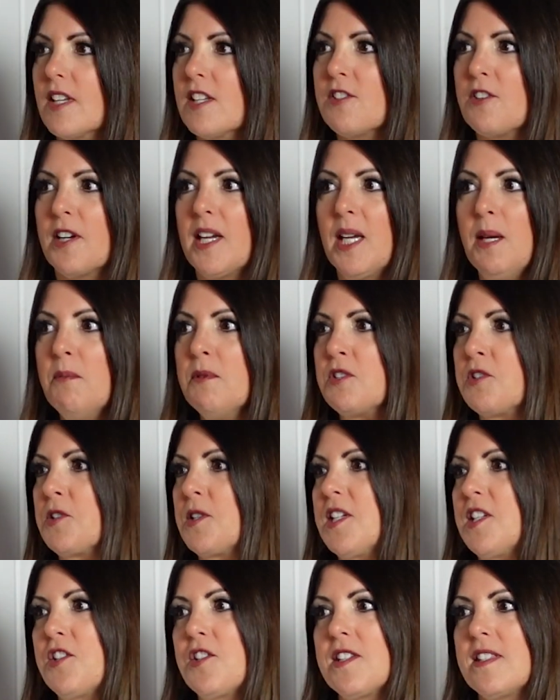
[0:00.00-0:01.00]
because our
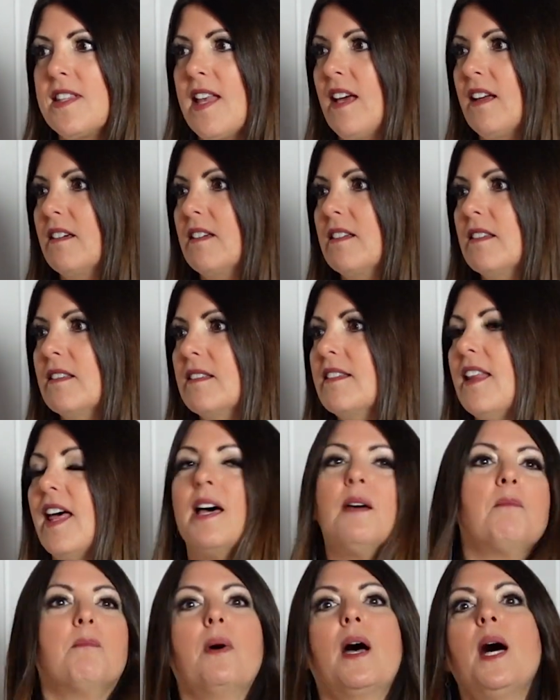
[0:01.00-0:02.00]
chemistry is just that
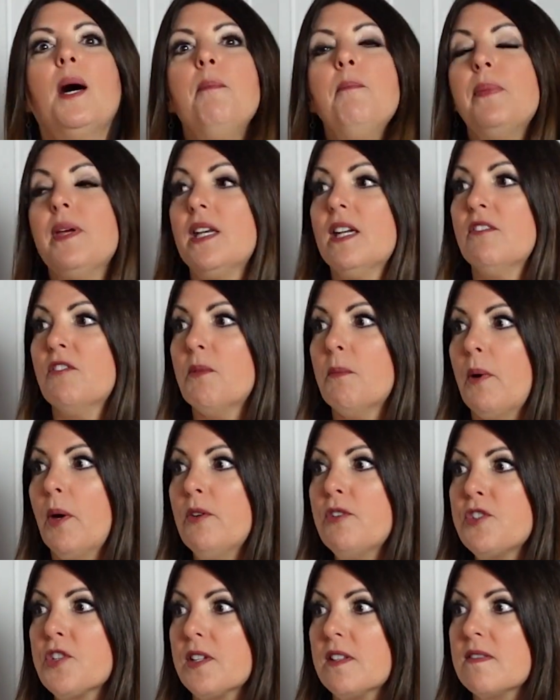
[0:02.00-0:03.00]
that pumping of
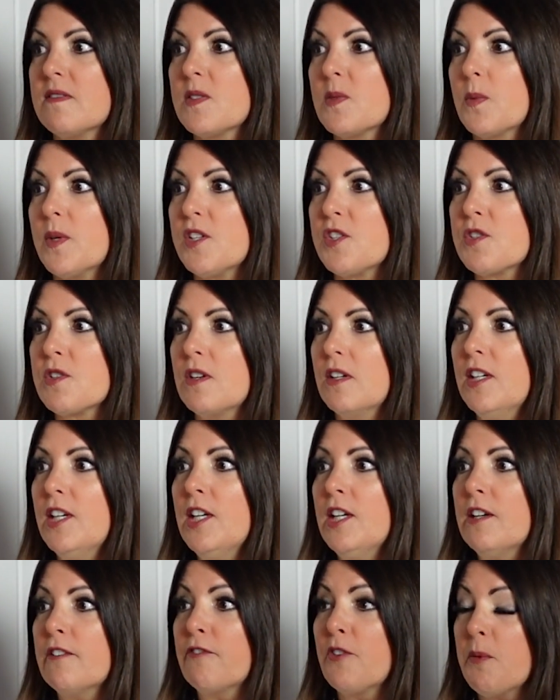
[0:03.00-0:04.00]
emotions which
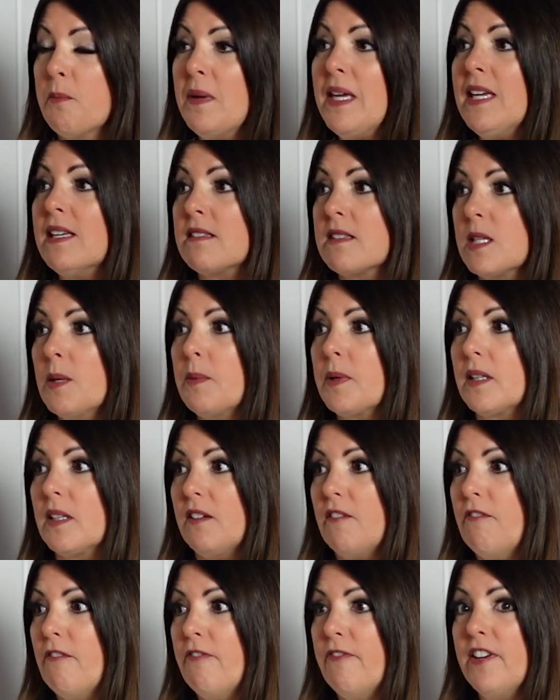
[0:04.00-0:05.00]
for me is
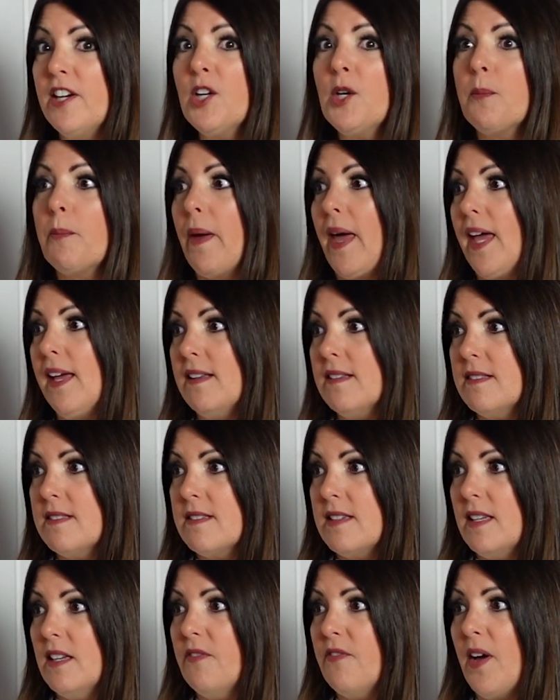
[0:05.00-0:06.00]
typically fear
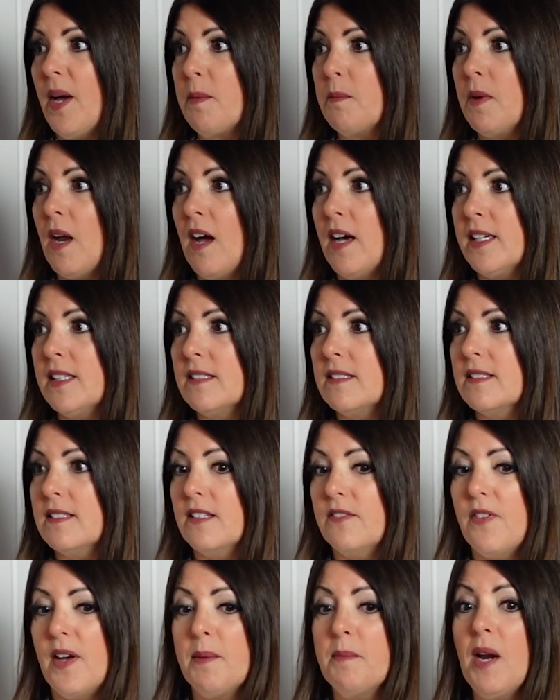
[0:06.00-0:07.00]
based if i'm not
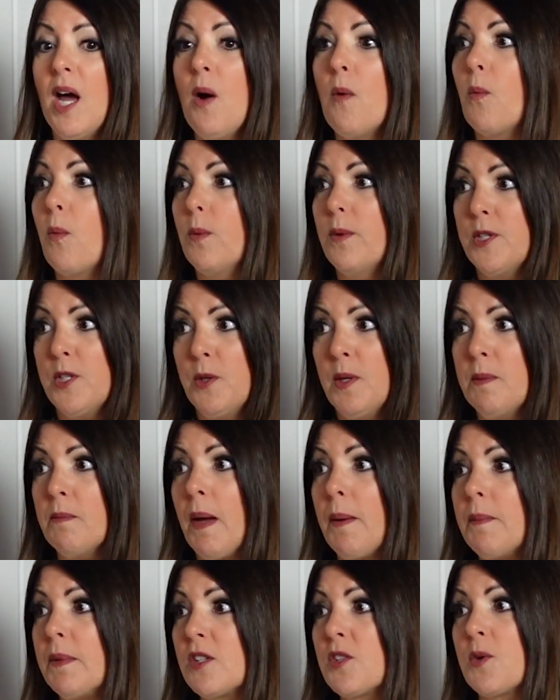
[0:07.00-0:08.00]
if i'm not doing
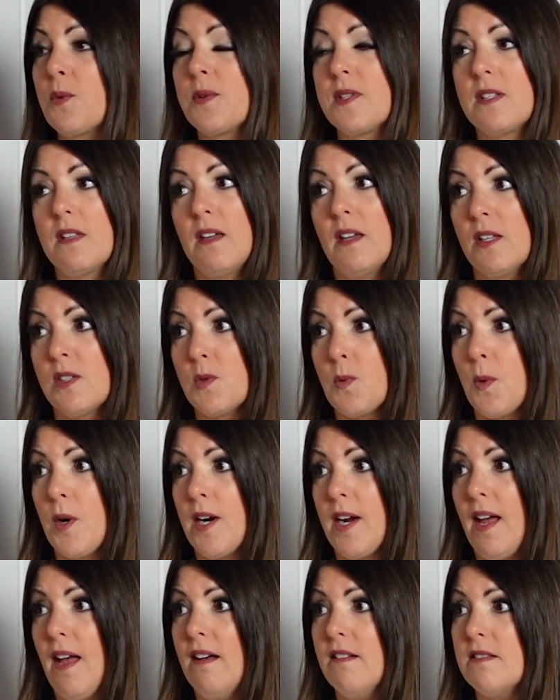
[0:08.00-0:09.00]
my mental resilience
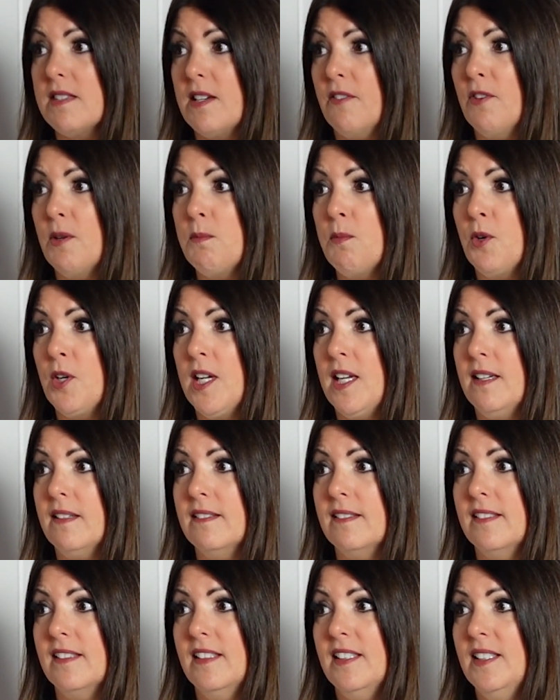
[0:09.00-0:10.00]
workouts every morning